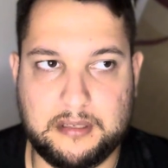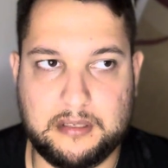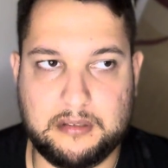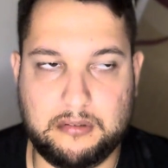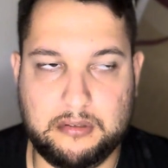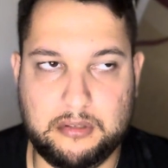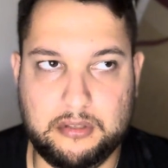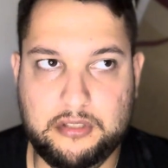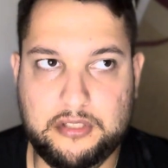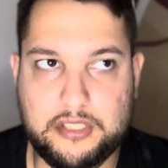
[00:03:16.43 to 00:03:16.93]

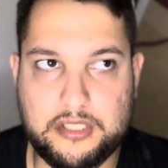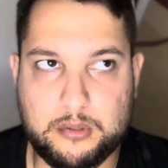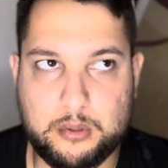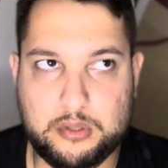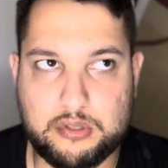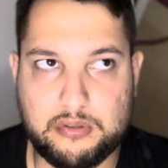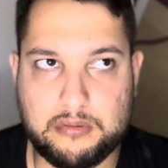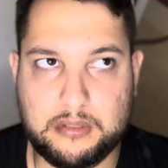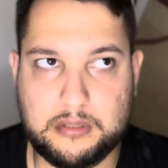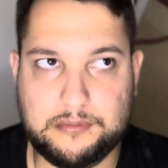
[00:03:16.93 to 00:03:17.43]

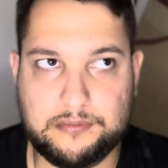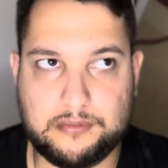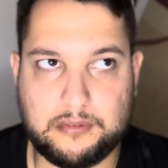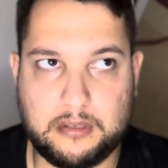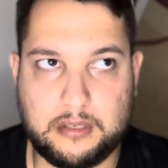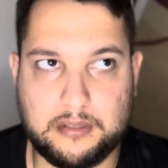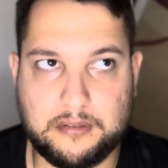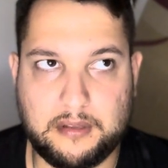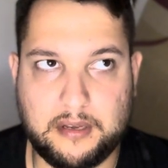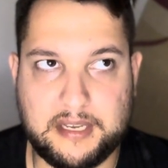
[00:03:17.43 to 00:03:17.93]
unusual for
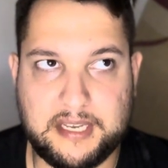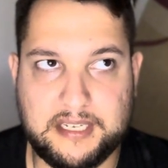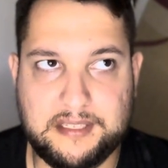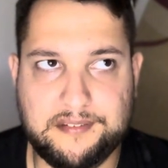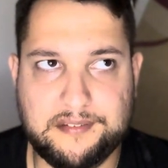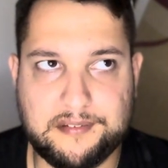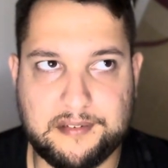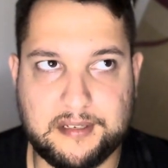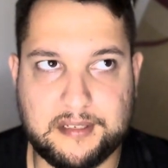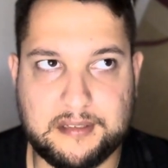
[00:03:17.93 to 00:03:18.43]
other
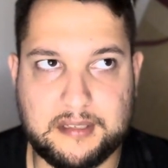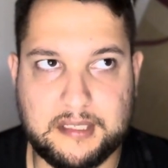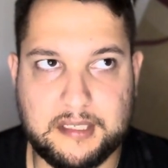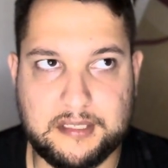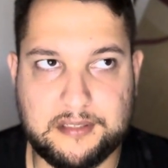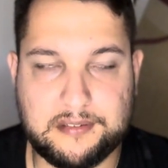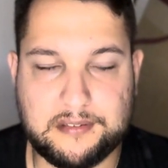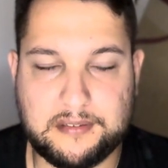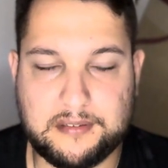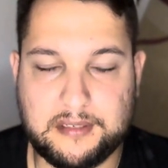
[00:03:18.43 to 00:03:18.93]
kids, at
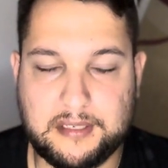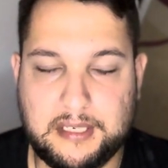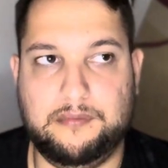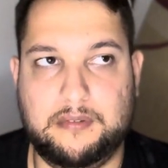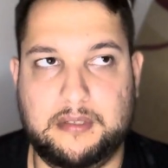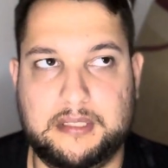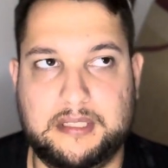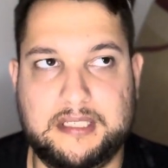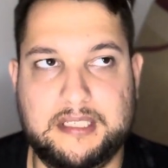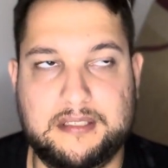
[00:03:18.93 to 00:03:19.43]
least.
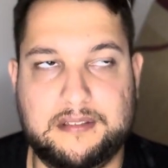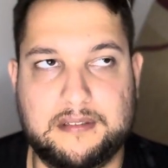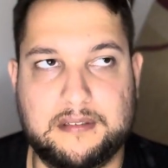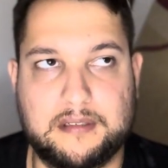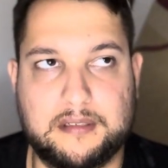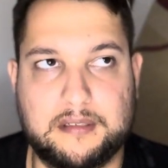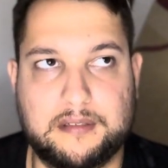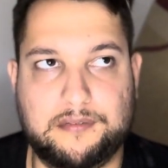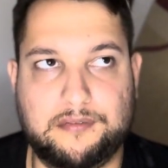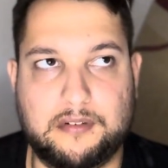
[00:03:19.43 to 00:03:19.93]
At least
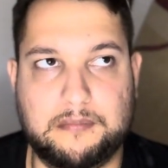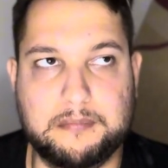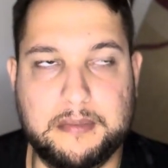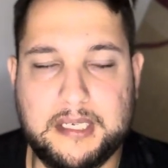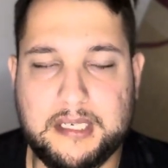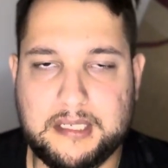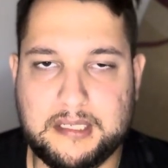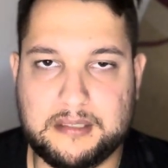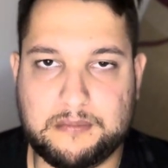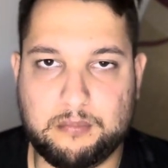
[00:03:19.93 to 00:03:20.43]
for
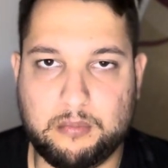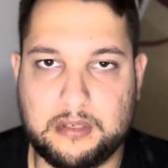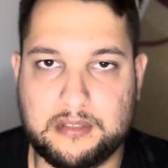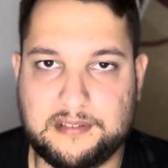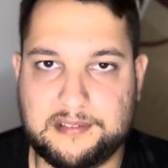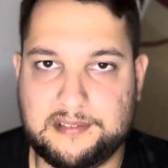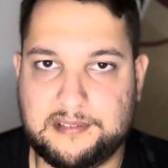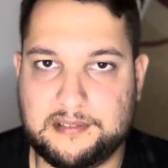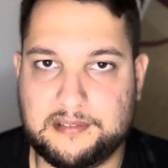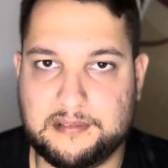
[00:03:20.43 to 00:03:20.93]
me it
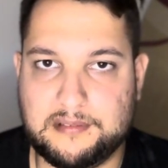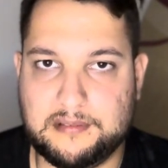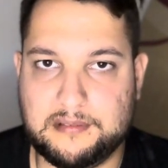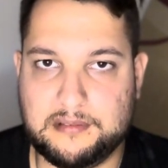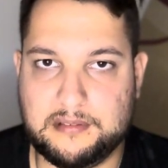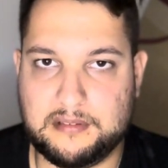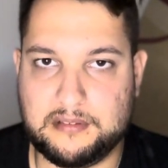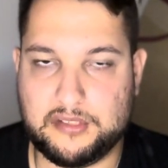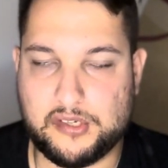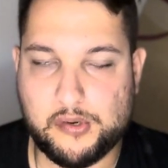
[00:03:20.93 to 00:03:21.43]
was
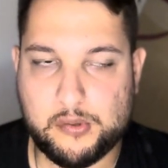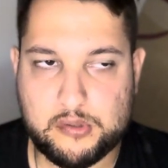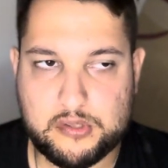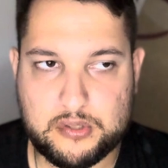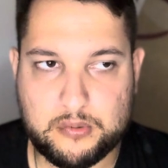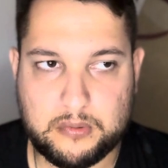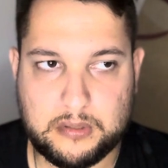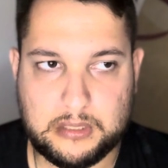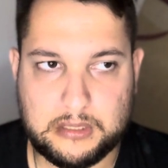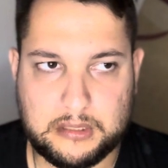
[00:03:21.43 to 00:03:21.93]

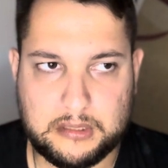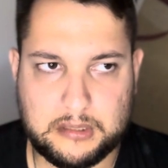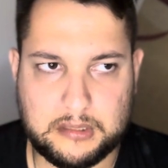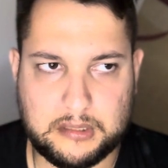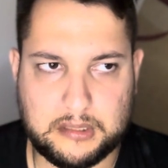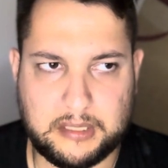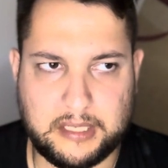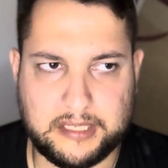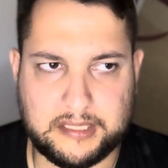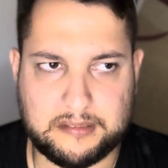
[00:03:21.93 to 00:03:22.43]
usual,
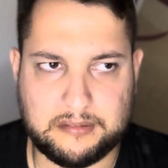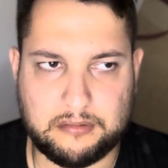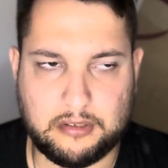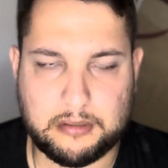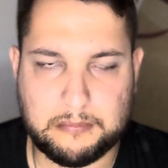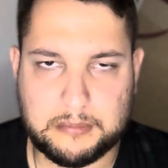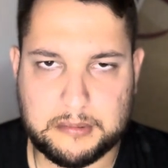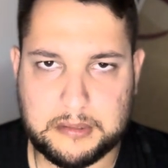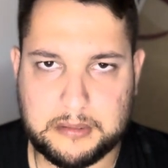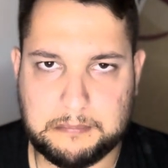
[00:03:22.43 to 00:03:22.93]
like
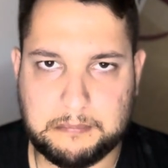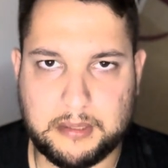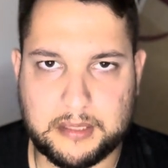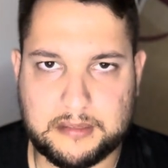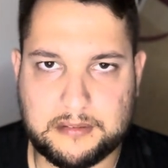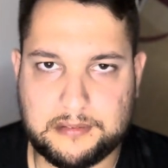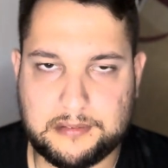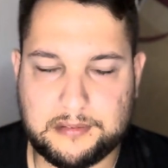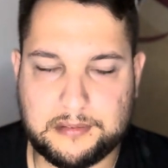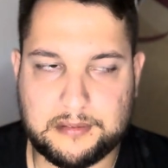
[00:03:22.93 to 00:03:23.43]
normal,
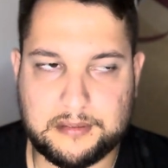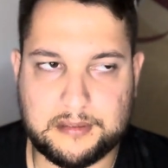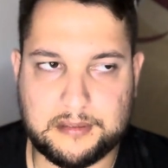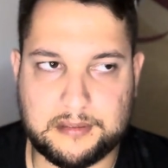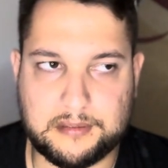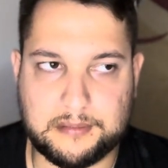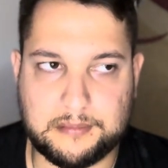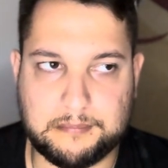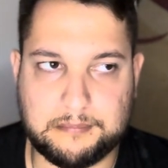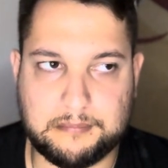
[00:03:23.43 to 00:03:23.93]
but
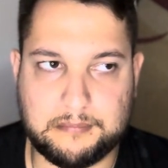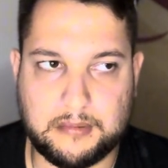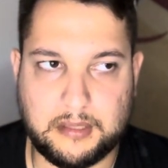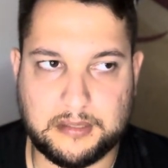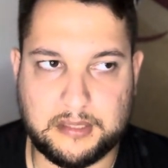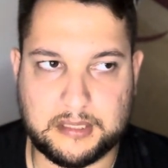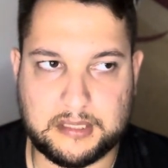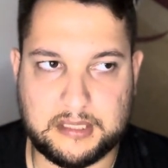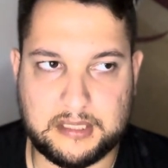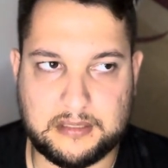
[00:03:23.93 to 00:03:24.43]

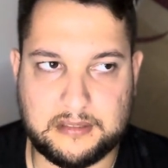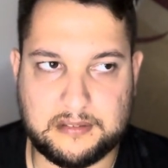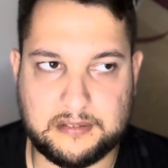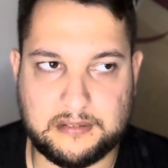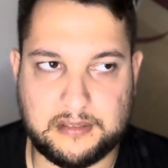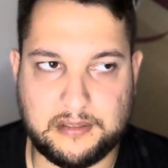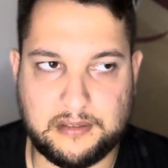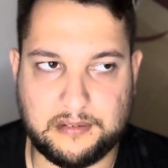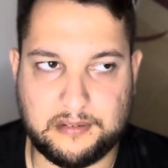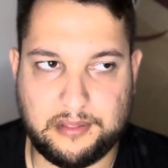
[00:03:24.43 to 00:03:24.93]
other kids
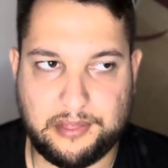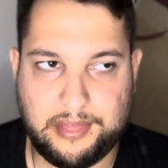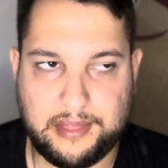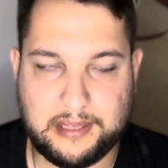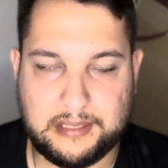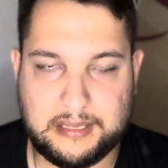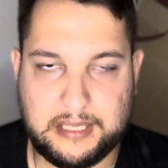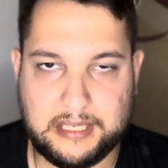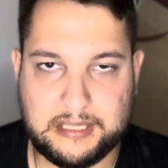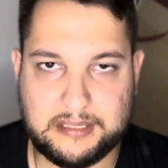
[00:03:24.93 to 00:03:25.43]
didn't
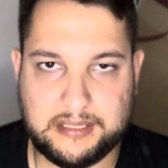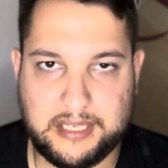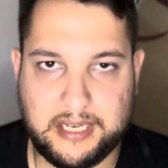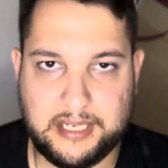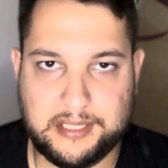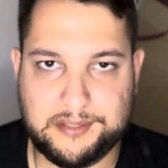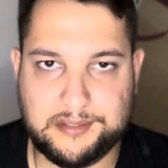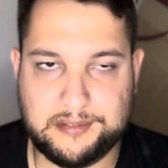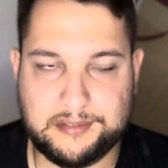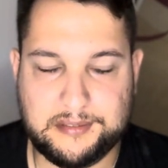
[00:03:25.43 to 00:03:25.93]
think like
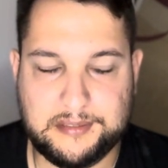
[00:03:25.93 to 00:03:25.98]
that.